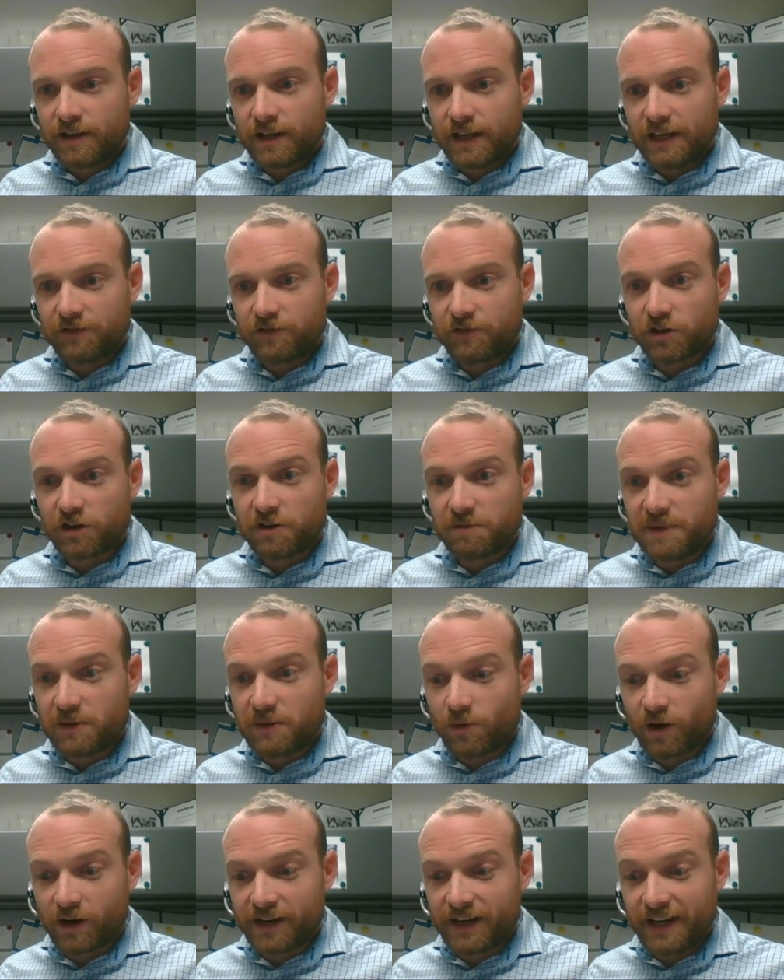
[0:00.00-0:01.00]
if you're going to be
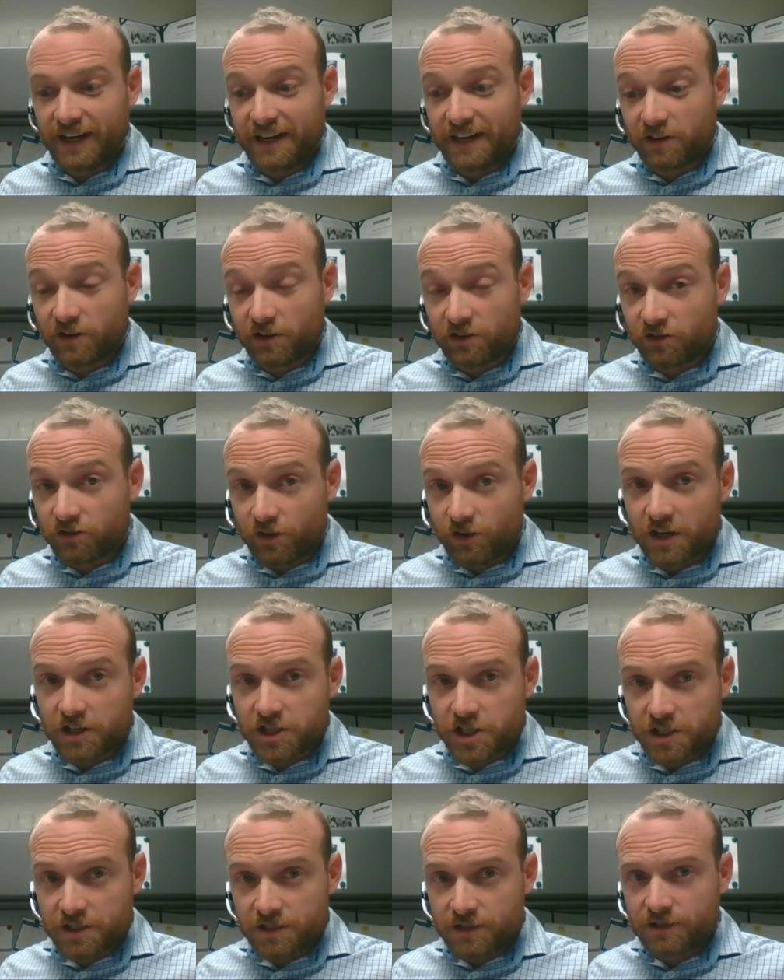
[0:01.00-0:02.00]
working in
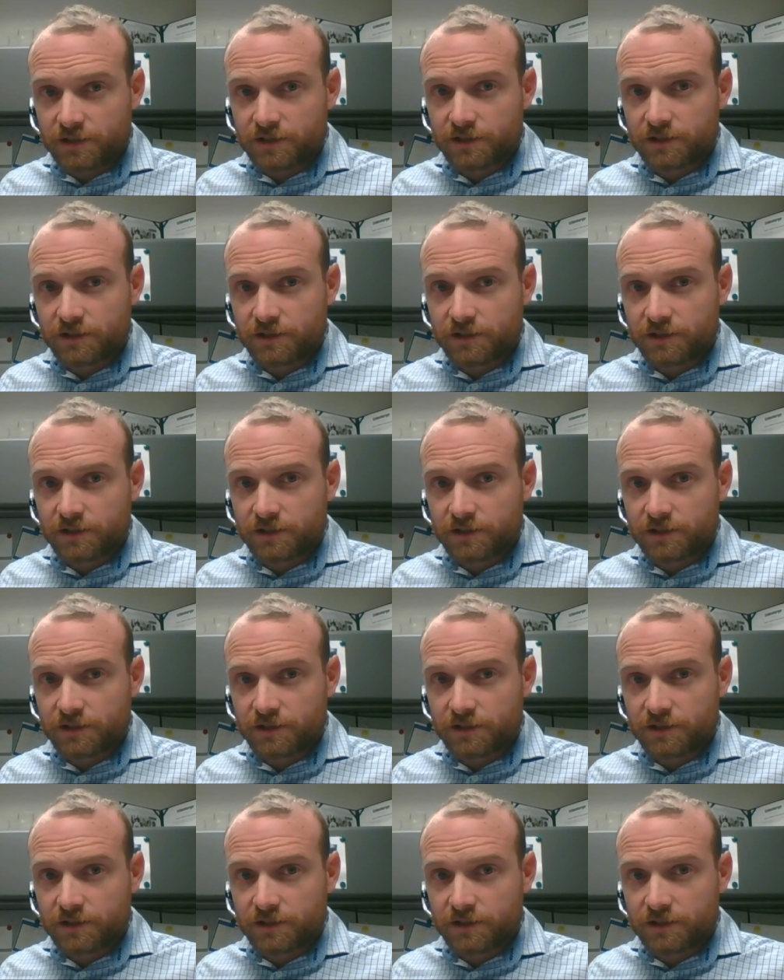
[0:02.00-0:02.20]
construction